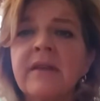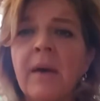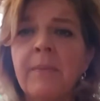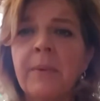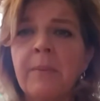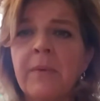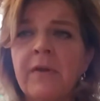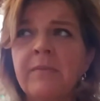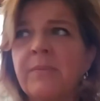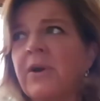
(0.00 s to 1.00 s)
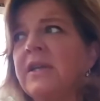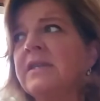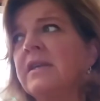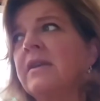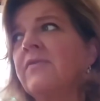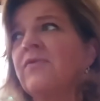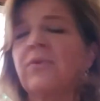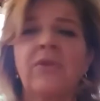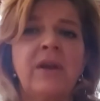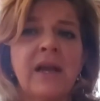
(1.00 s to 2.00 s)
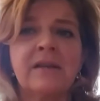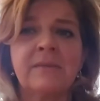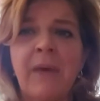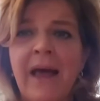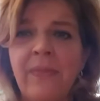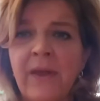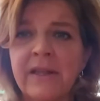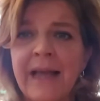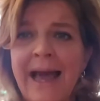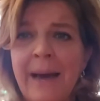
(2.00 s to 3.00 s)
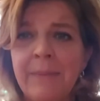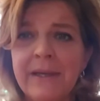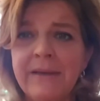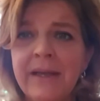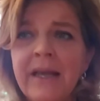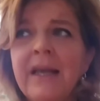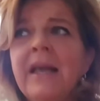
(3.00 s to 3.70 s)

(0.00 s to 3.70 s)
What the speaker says: up and bracing for the next bad thing to happen.